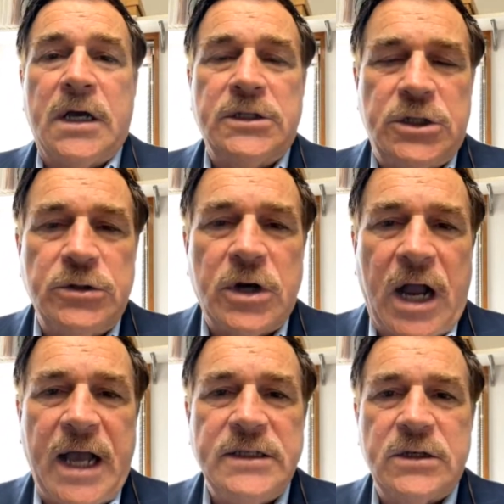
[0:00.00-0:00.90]
junior
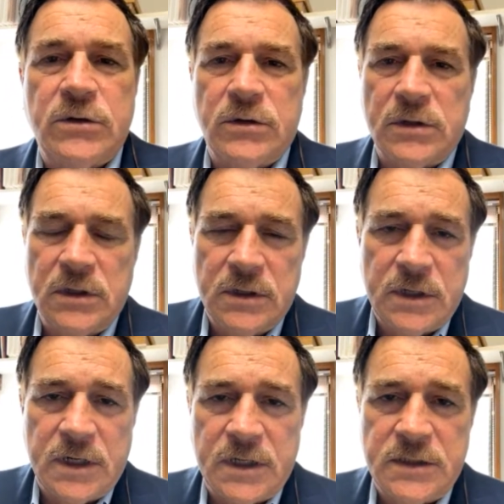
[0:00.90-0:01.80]
high school
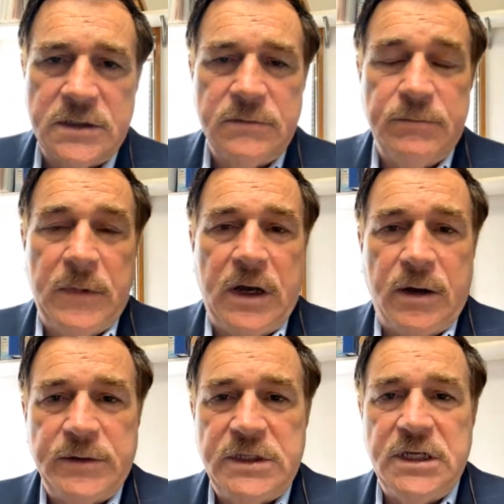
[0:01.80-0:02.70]

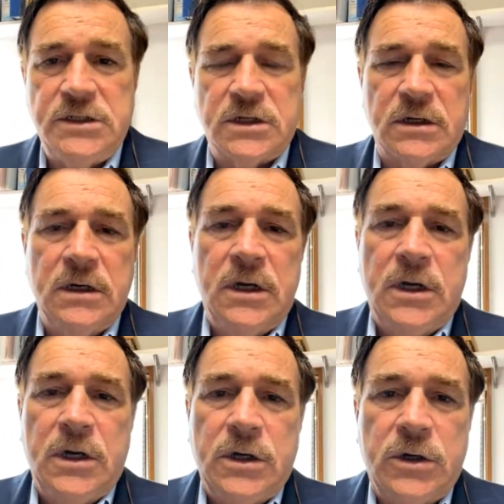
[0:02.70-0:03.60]
teacher
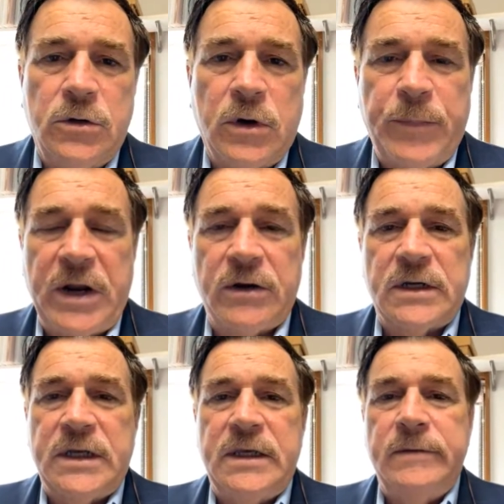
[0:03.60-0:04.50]
who
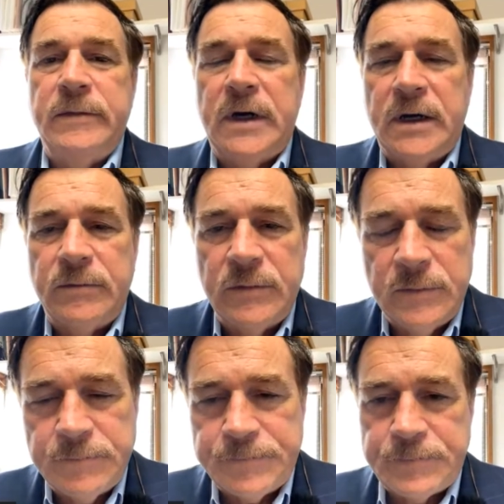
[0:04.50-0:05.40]
apparently,
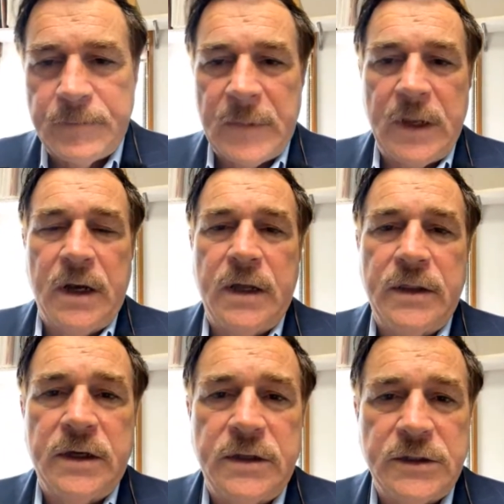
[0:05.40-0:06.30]

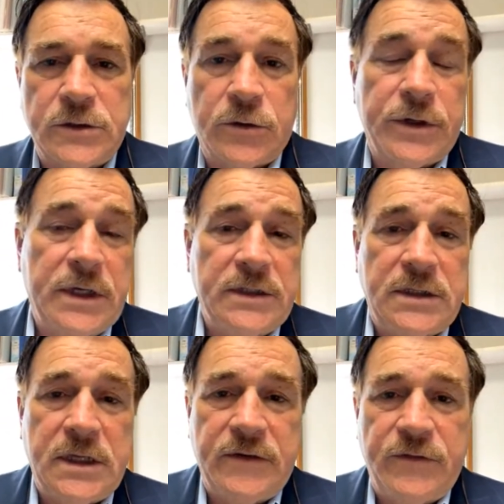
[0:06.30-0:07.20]
the story is
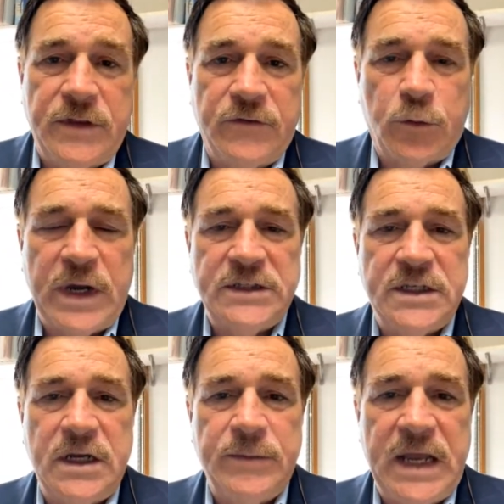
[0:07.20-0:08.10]
that they've
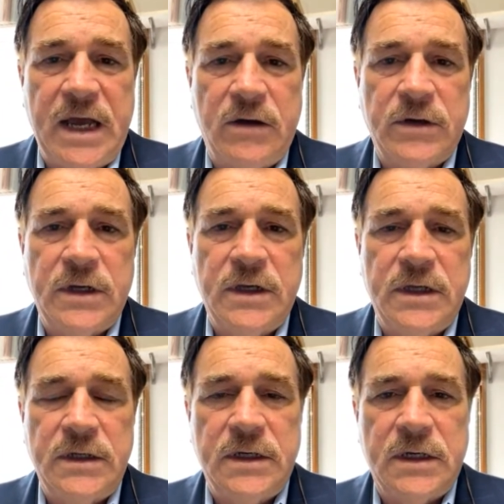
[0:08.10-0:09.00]
arrested him now
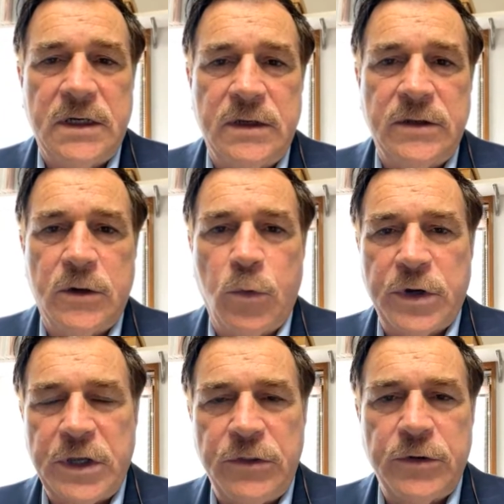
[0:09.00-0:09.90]
and they're
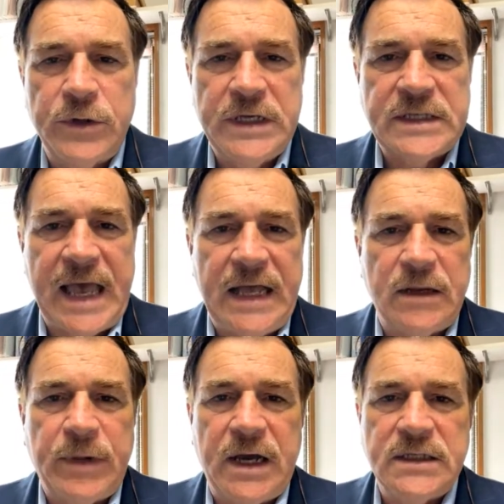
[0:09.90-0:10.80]
working through his
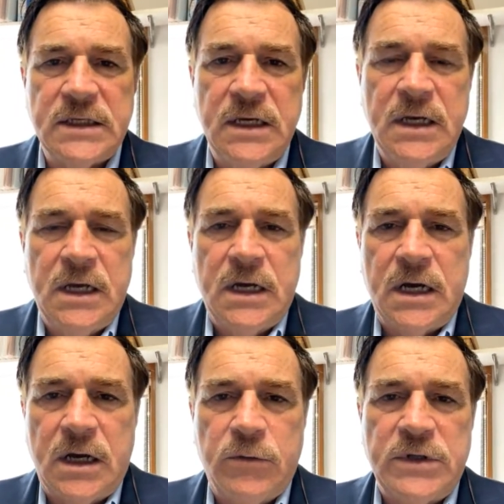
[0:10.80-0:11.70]
alibis,
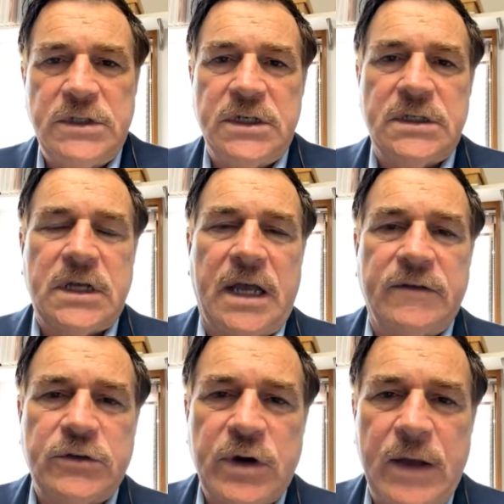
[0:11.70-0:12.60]
was just kind of
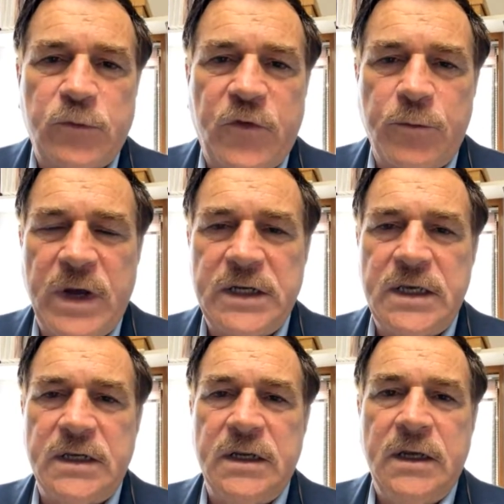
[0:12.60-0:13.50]
strapped for money and